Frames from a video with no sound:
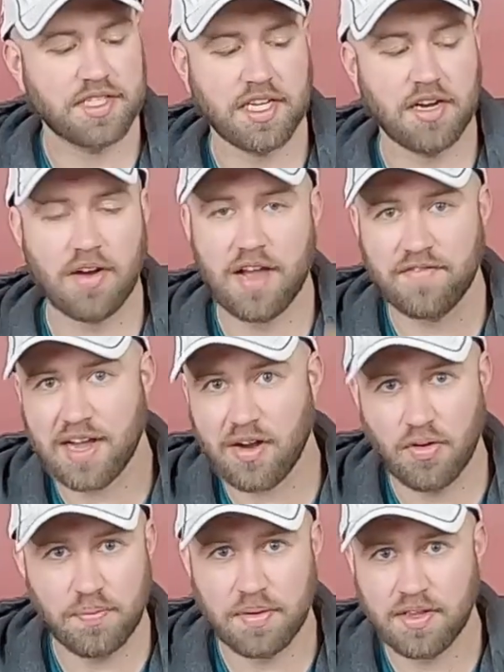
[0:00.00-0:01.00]
here, I have not
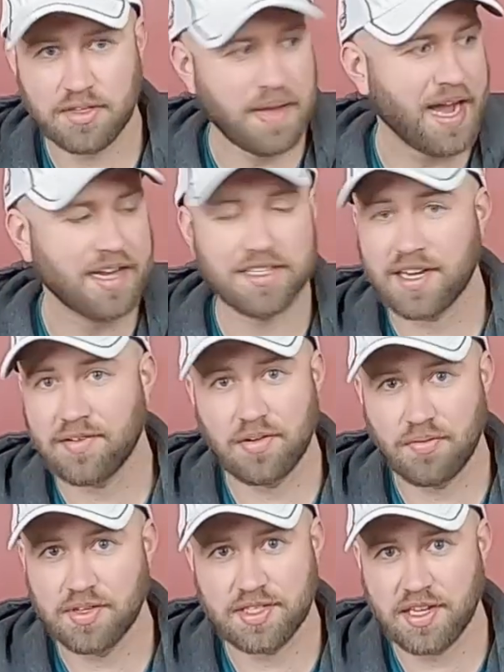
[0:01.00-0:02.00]
opened this package. I don't know
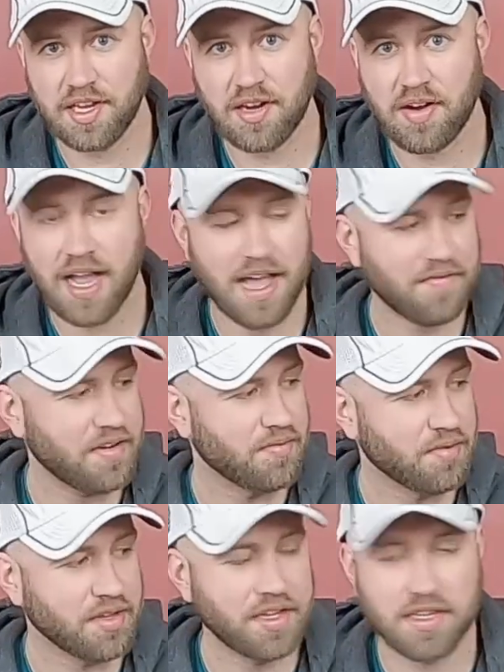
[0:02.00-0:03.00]
what's in here. I haven't
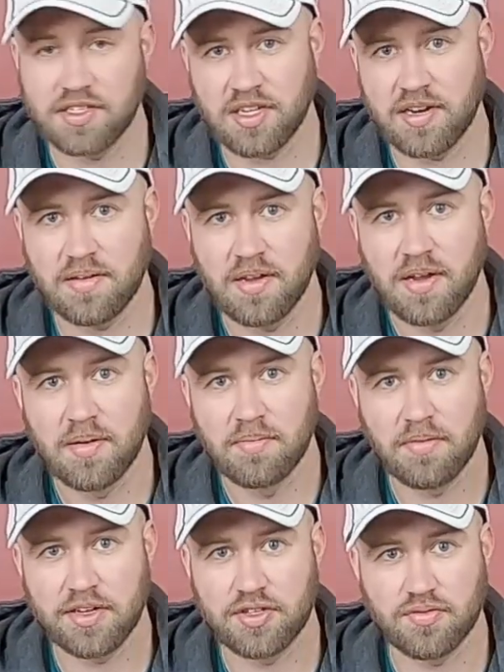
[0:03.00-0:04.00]
really done
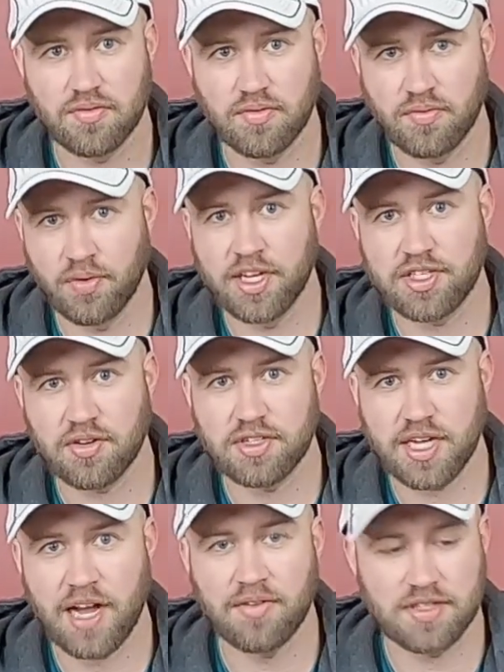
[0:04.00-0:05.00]
much
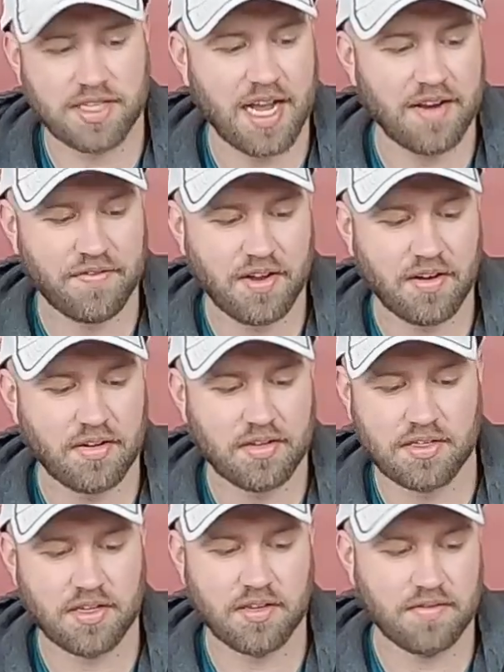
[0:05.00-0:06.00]
research outside of here
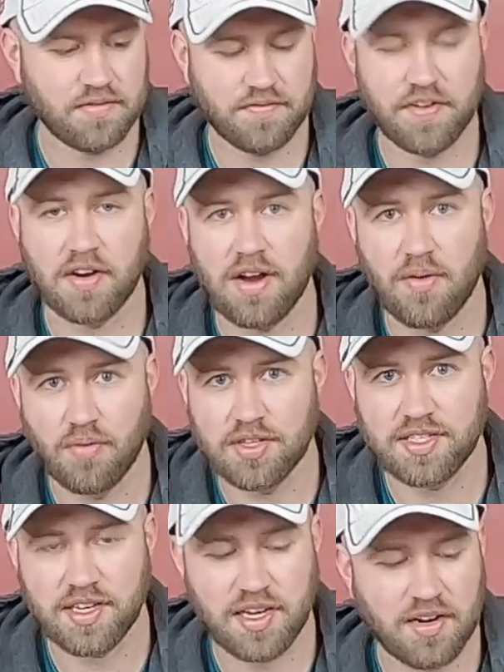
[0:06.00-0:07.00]
to figure out
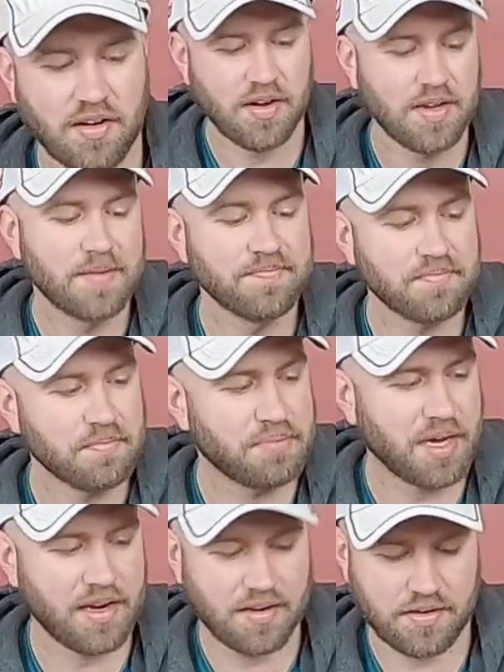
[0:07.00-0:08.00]
what's in here.
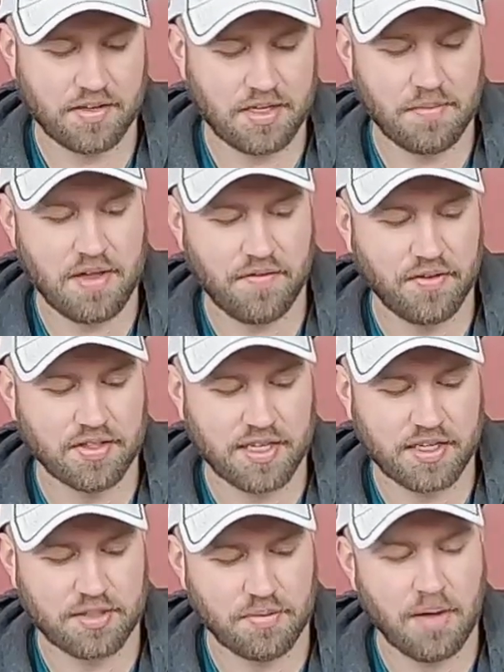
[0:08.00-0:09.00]
But to me, it feels
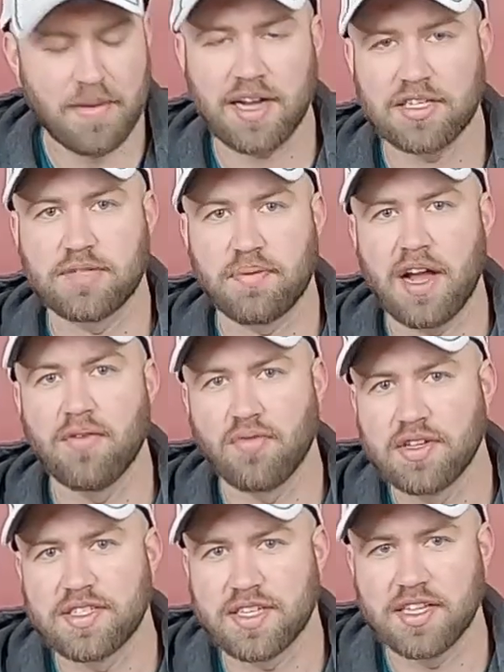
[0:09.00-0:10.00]
like a small box is probably
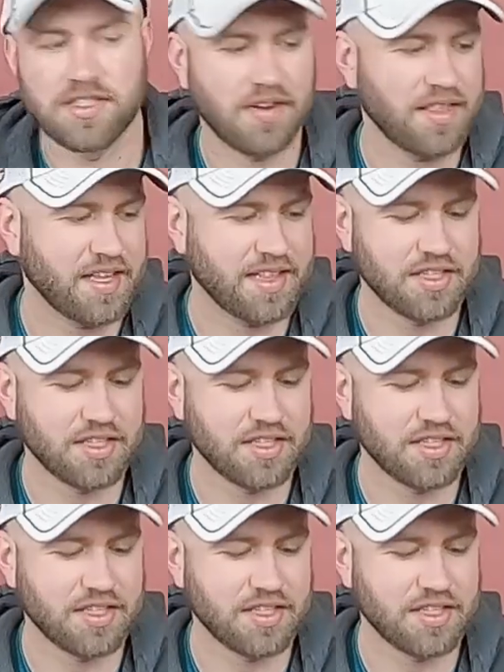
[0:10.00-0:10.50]
one center. I think that's